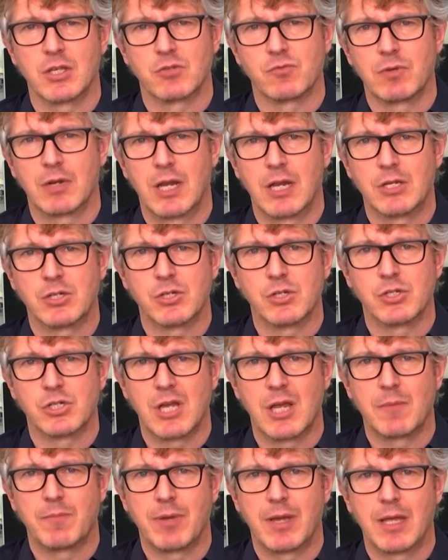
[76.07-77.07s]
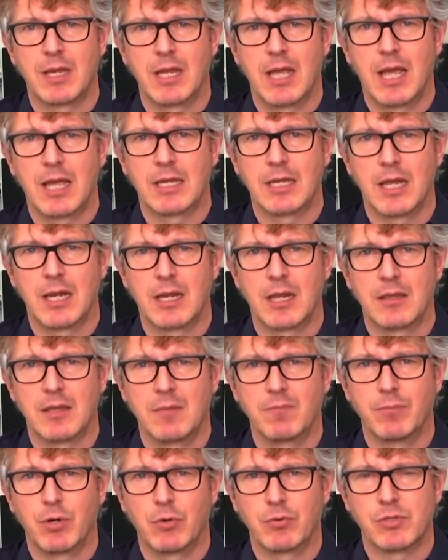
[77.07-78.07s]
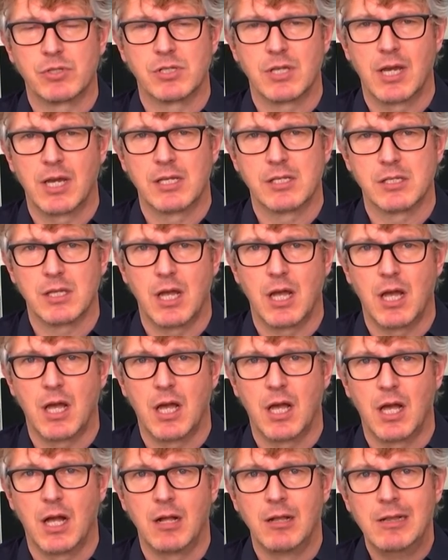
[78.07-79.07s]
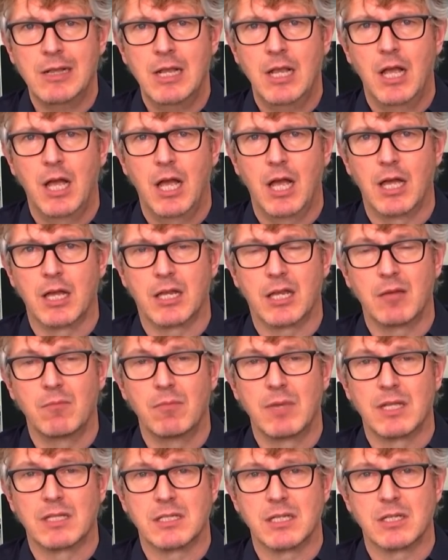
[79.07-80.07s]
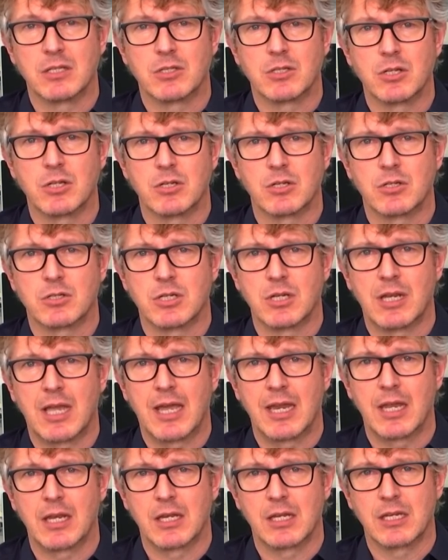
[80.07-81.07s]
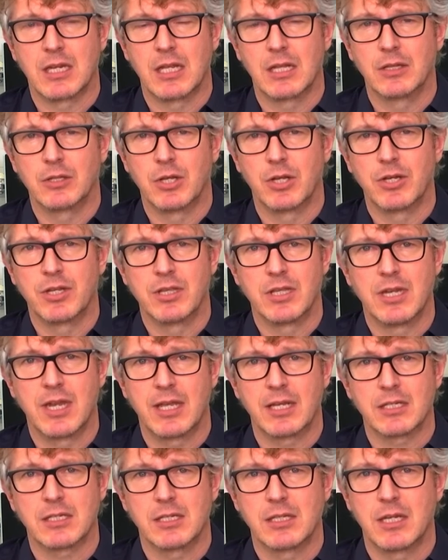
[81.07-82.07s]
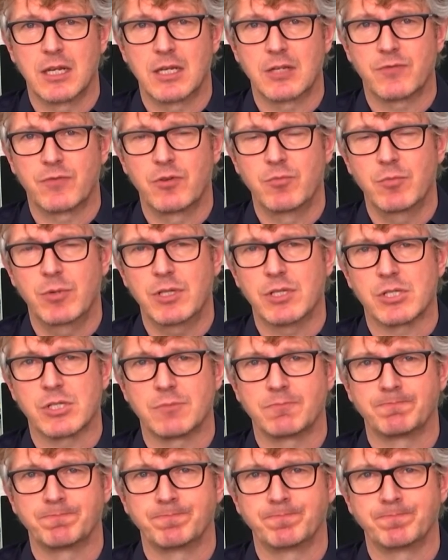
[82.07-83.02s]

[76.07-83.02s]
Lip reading: this relationship, and I think both sides are committed to getting a deal done in the next few months.